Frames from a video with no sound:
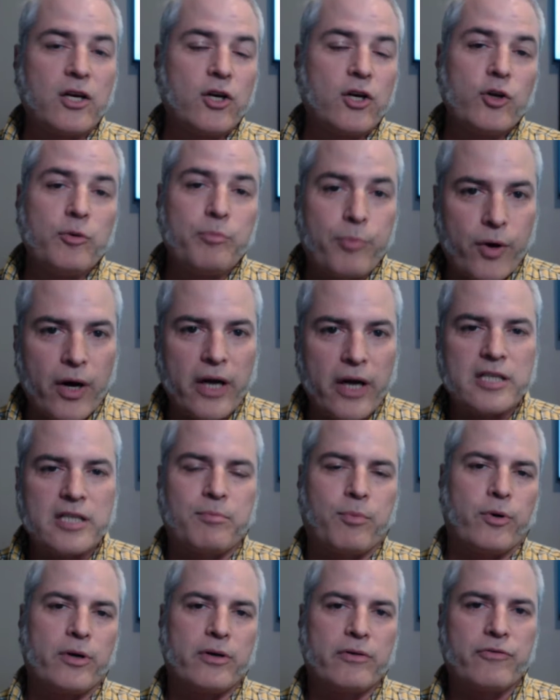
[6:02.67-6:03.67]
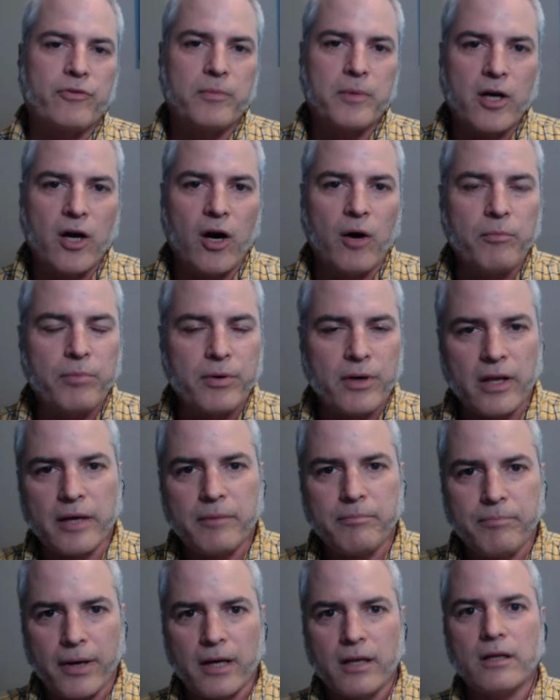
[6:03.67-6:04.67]
good price point from a company
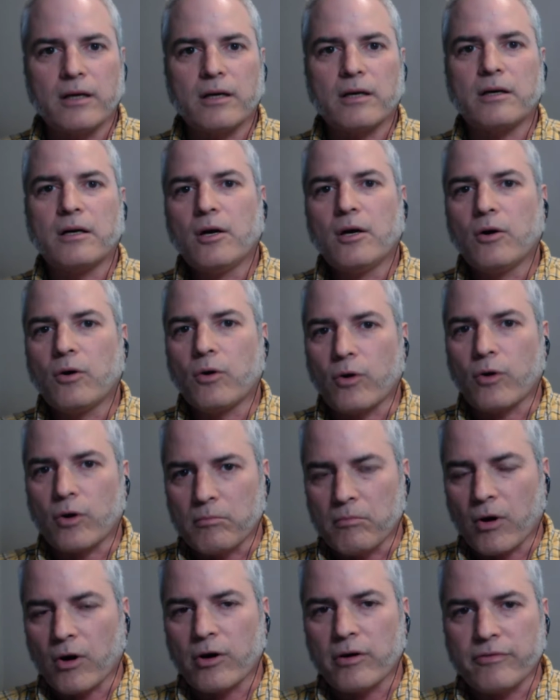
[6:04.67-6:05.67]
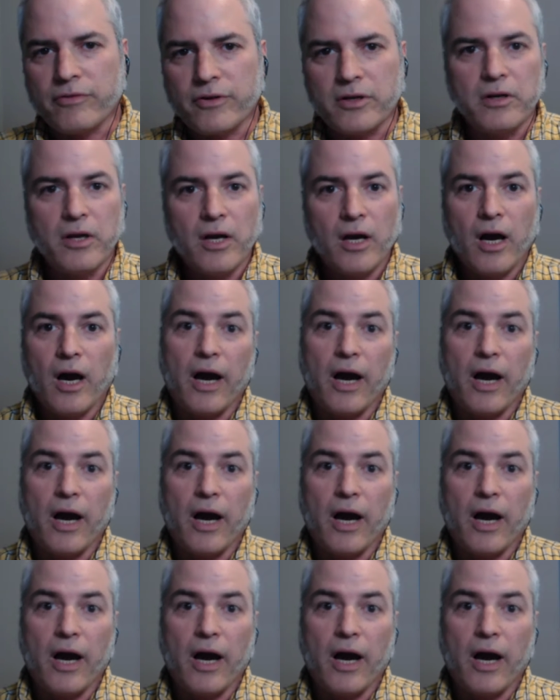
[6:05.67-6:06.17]
like Pella or Marvin.